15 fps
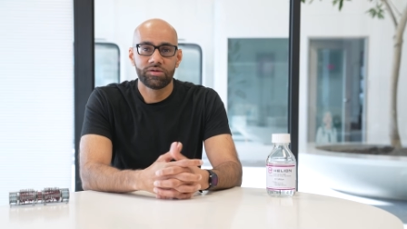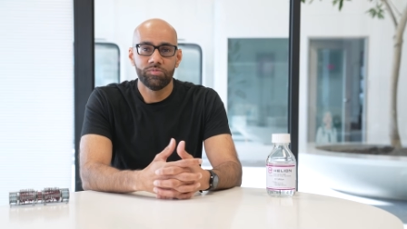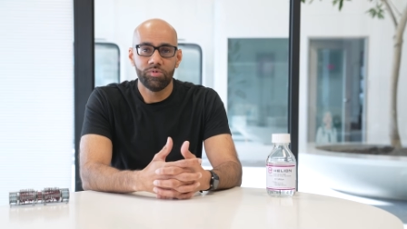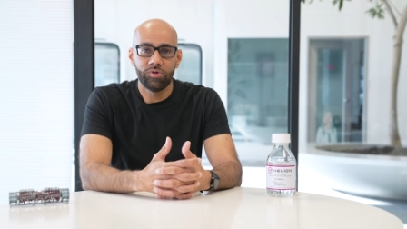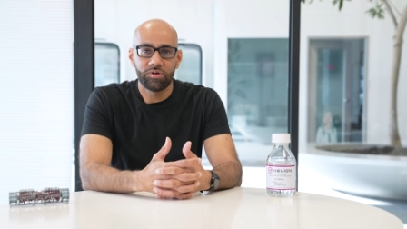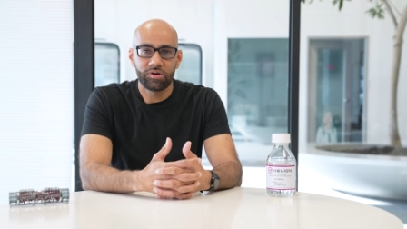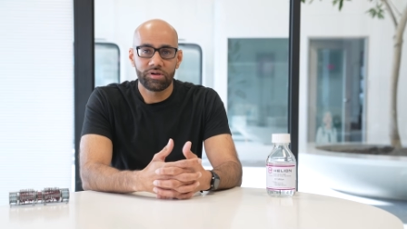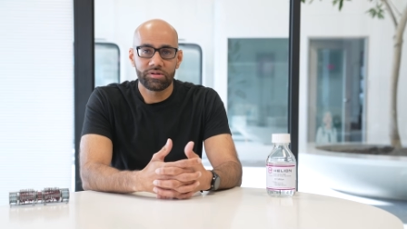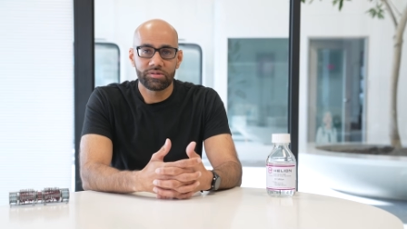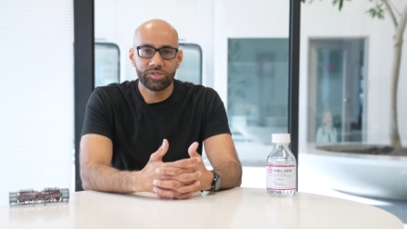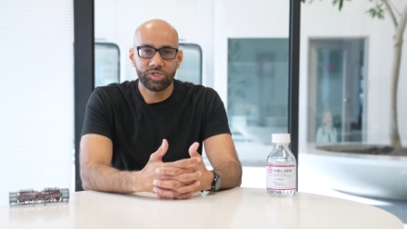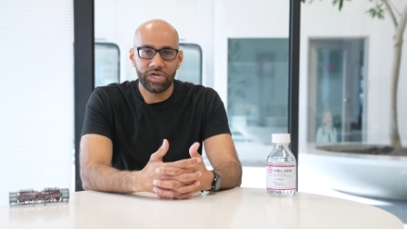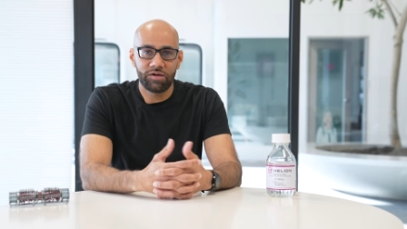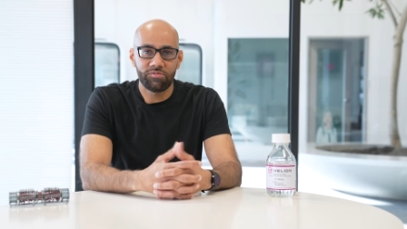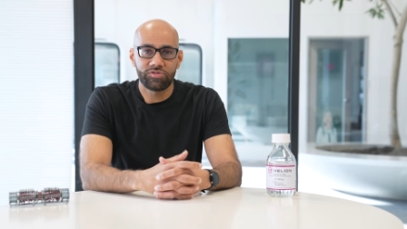will
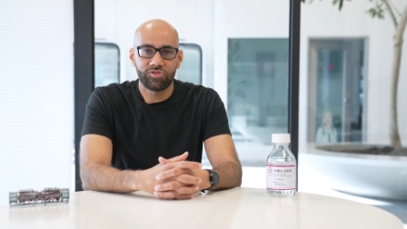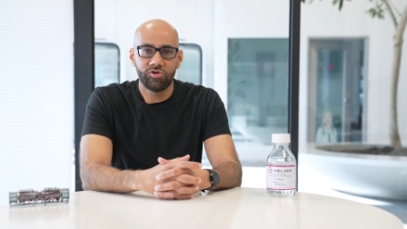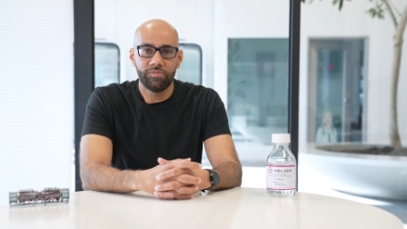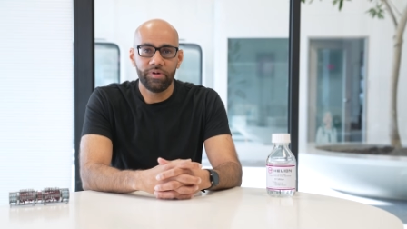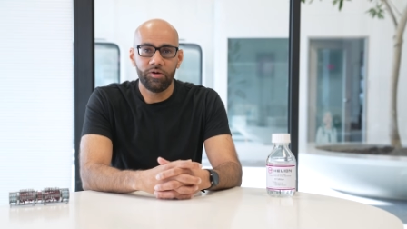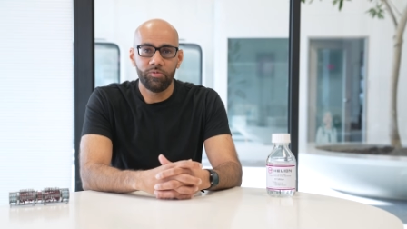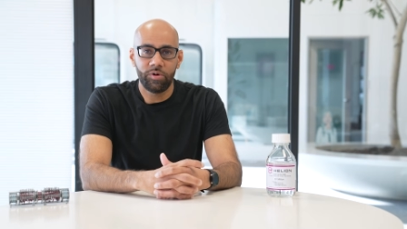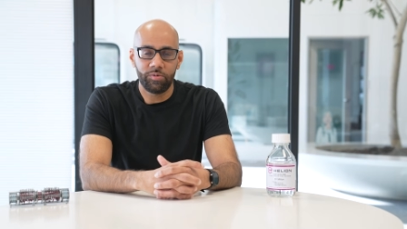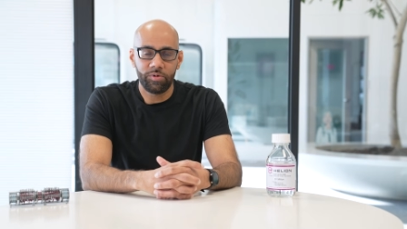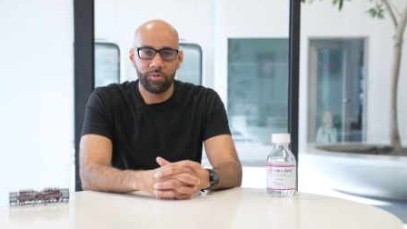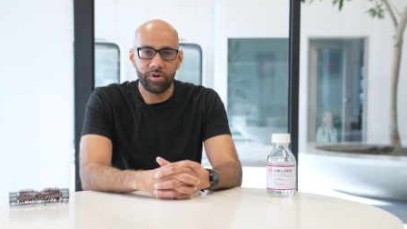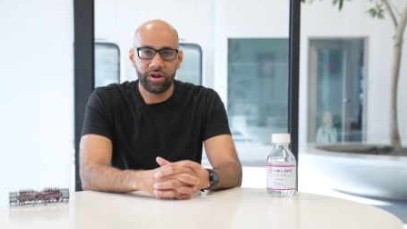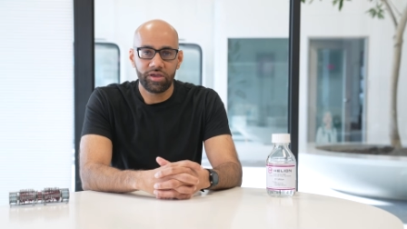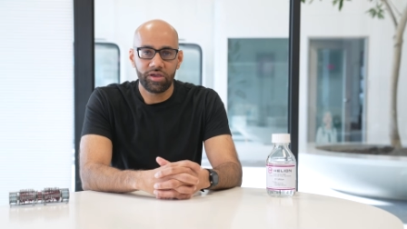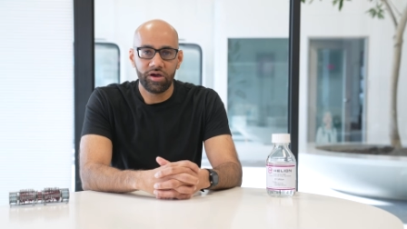chat with you about what we're
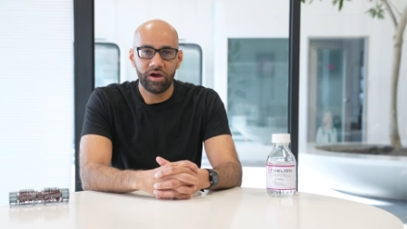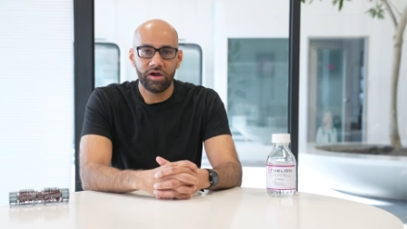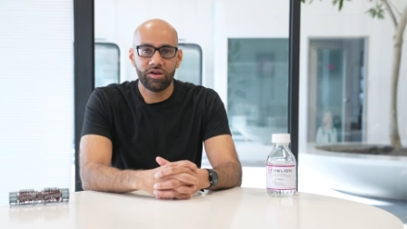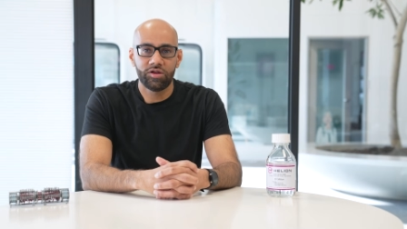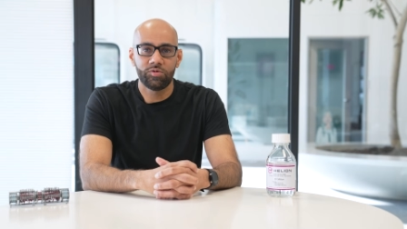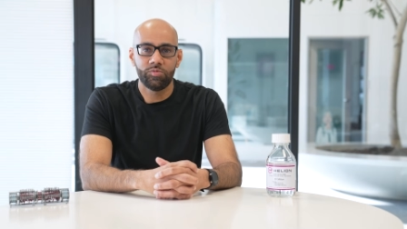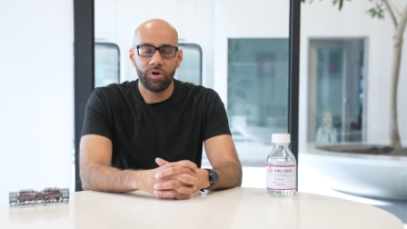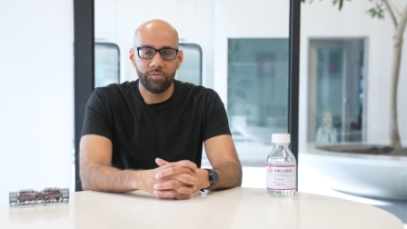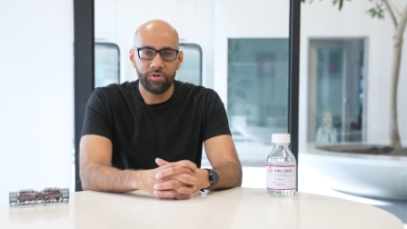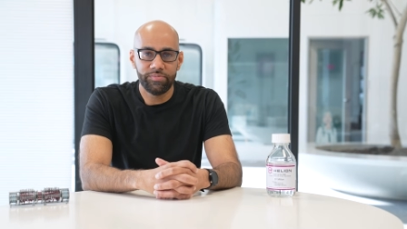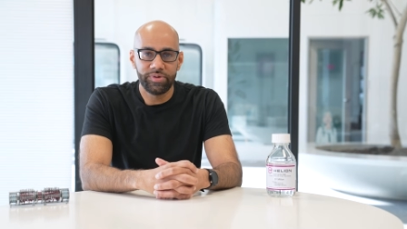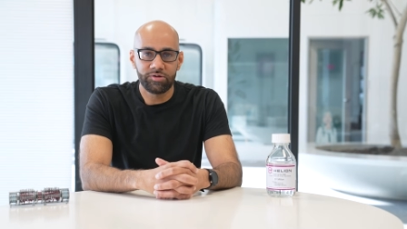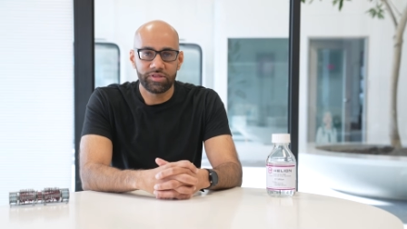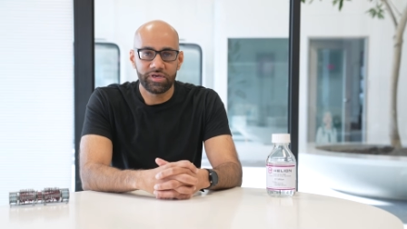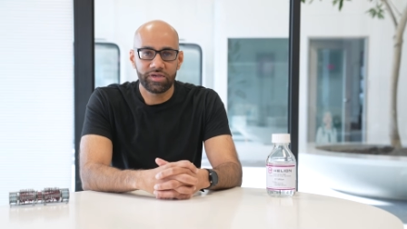working on, what we're
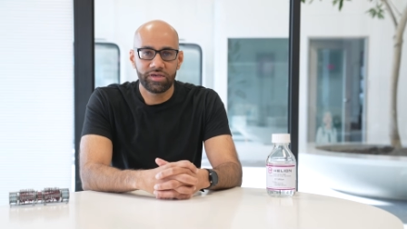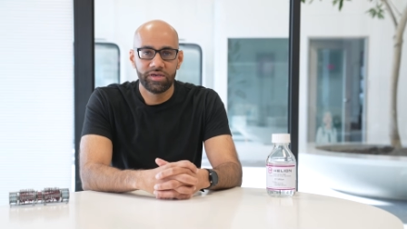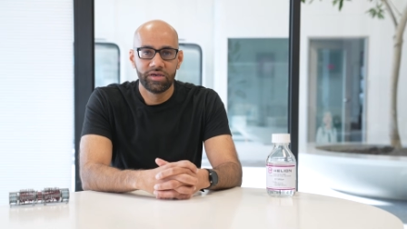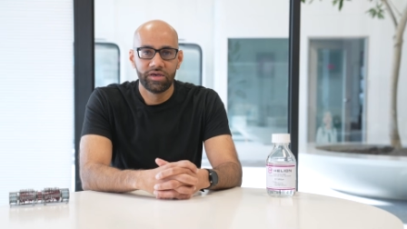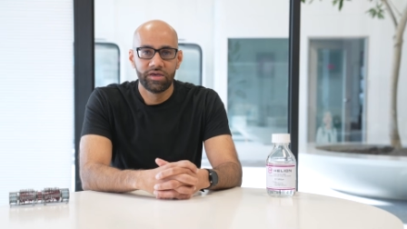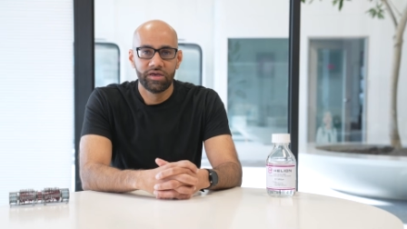building,